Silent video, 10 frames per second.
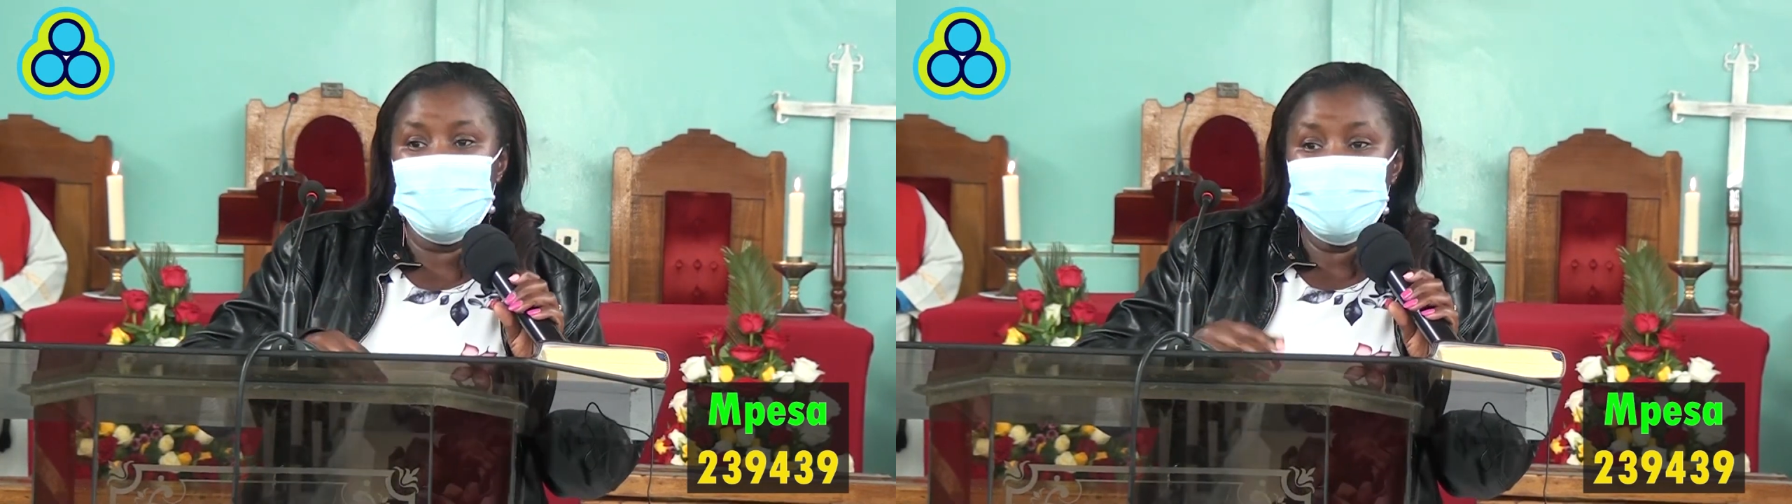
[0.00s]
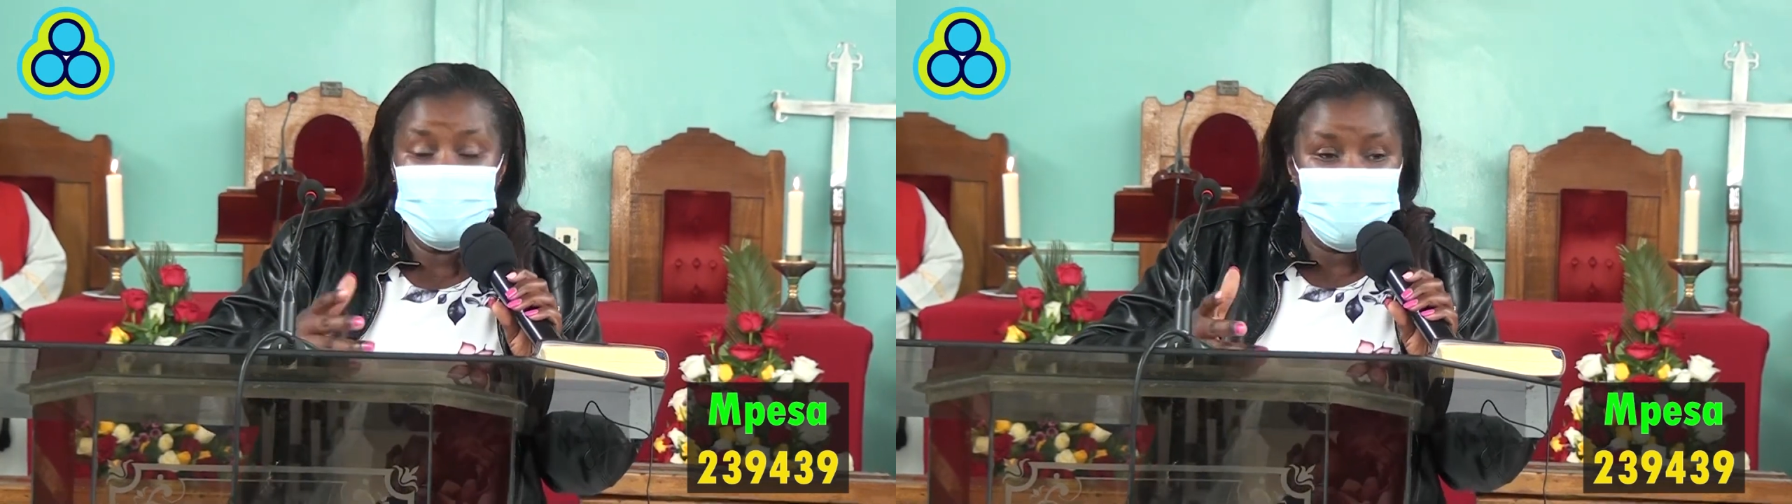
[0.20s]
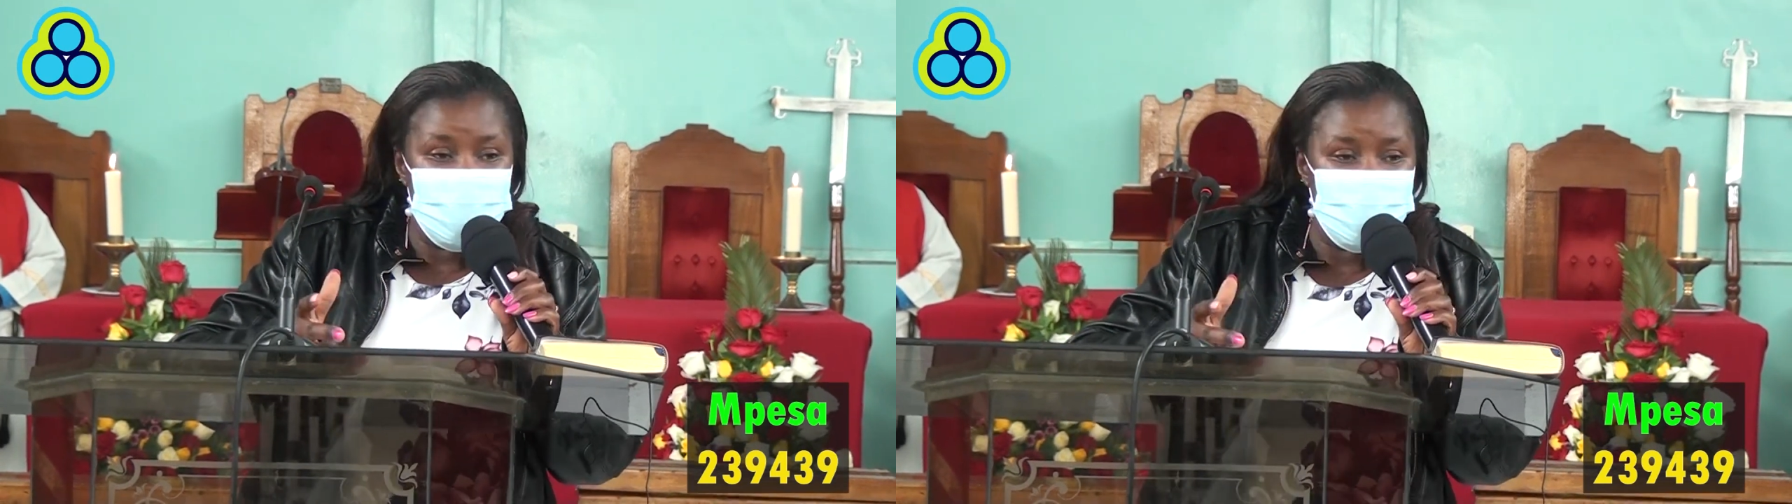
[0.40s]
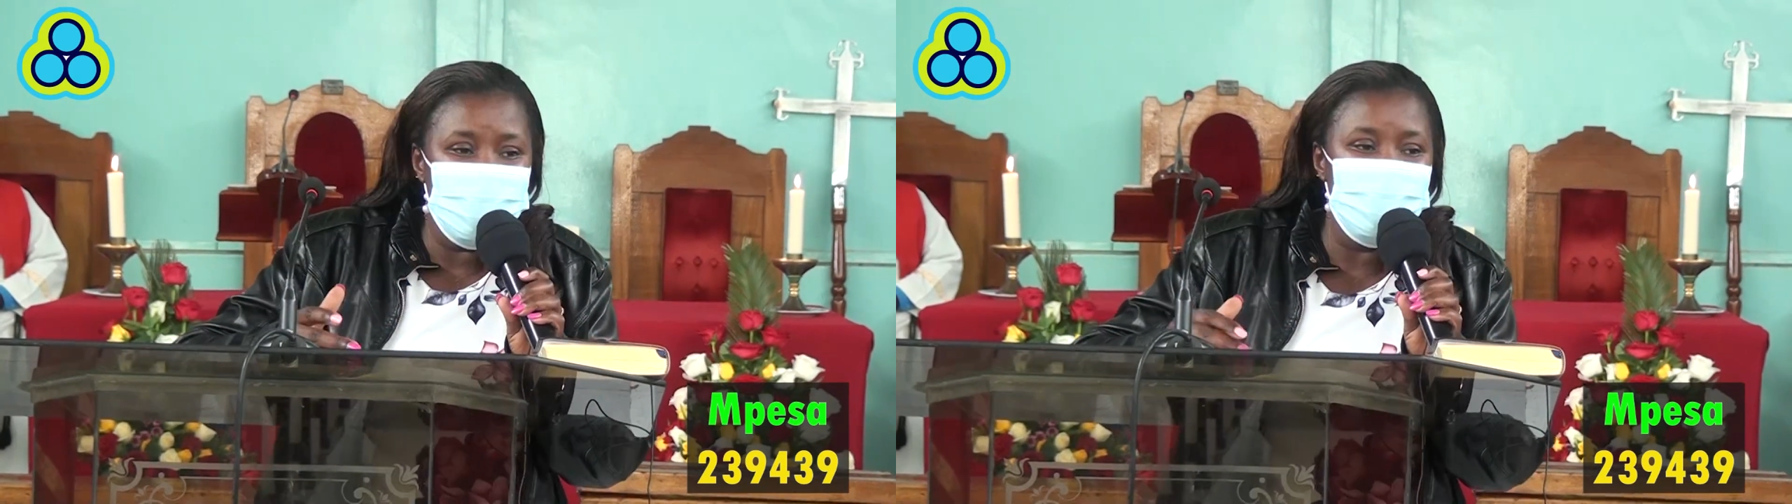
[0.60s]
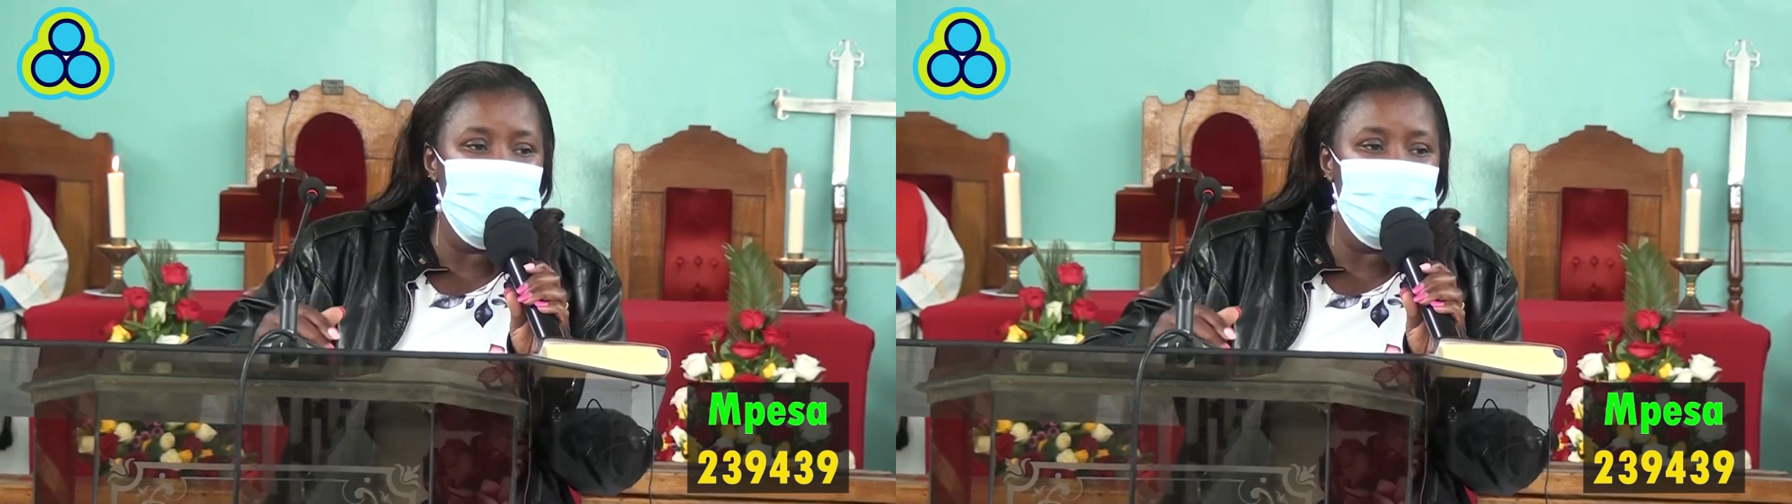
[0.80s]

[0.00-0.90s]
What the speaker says: And interesting